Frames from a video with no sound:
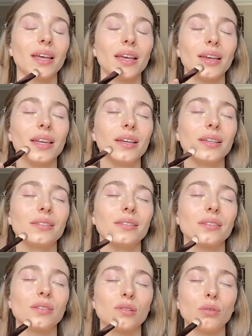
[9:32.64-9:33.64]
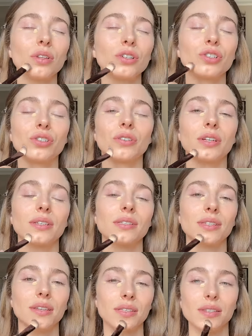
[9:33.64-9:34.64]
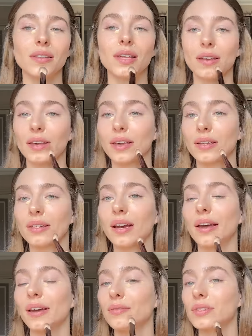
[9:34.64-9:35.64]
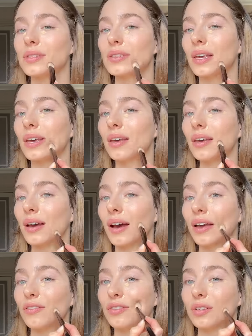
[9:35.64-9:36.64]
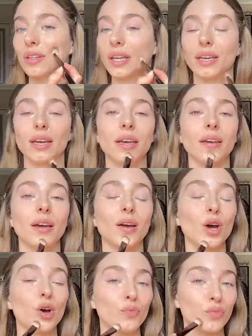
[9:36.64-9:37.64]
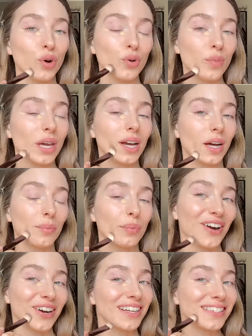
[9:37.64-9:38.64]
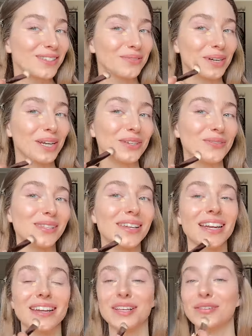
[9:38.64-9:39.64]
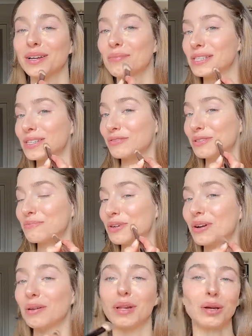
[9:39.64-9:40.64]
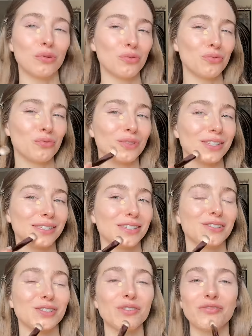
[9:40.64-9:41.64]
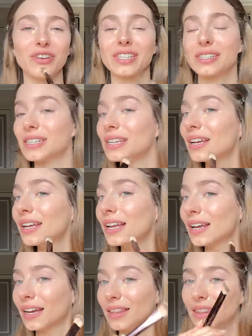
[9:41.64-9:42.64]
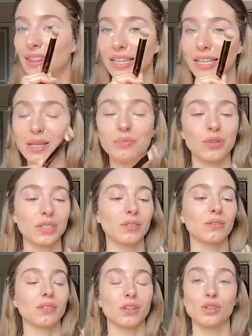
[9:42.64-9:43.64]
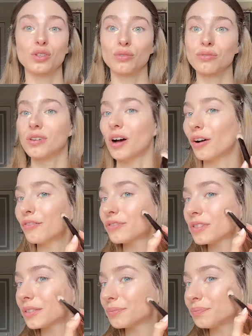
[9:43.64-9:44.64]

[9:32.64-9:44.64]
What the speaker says: It is so luxurious into the hand, I have to say. I feel like a pro makeup artist when I use it, and I look at myself in the mirror, I'm like, ooh, this is so fancy. The bristles are so soft,